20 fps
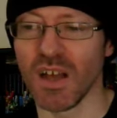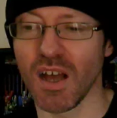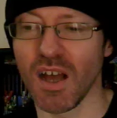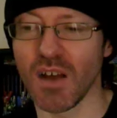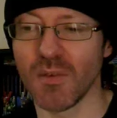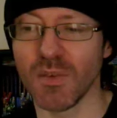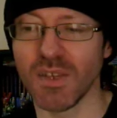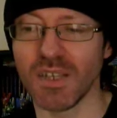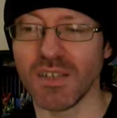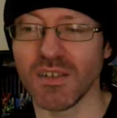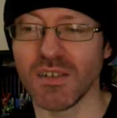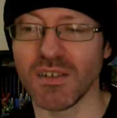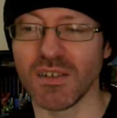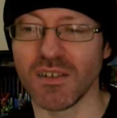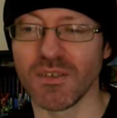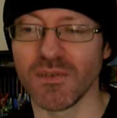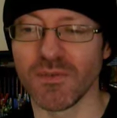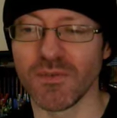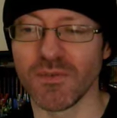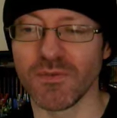I mean,
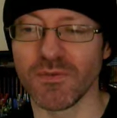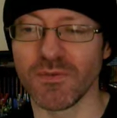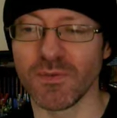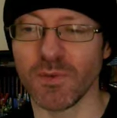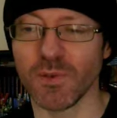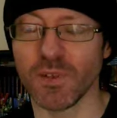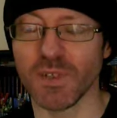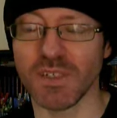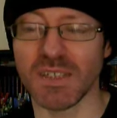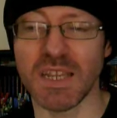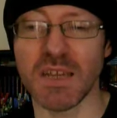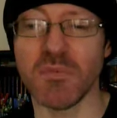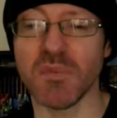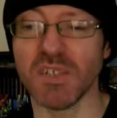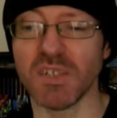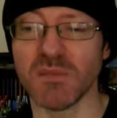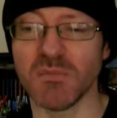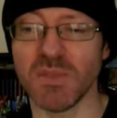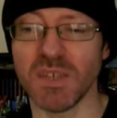for a demon to